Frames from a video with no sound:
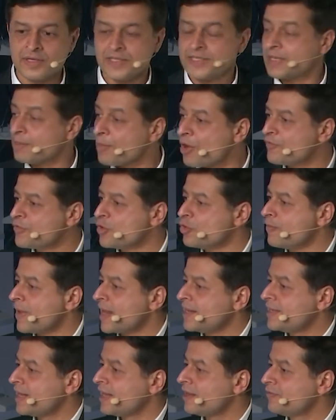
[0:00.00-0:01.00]
Some of you
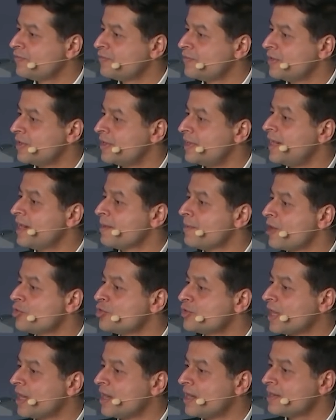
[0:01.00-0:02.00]
might have read
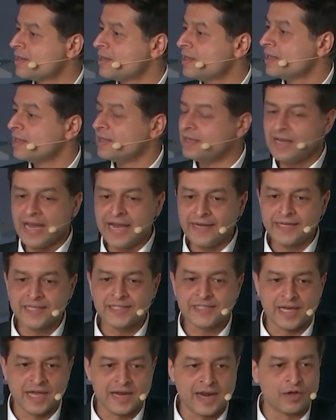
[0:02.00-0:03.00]
about our
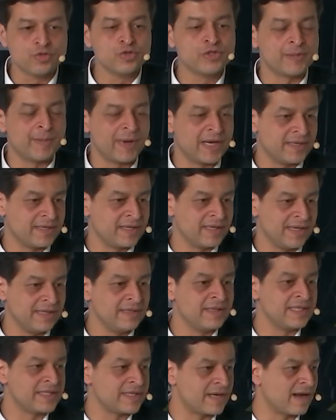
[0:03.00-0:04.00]
latest announcement
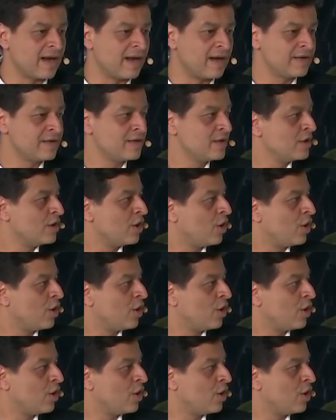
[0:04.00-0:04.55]
in this regard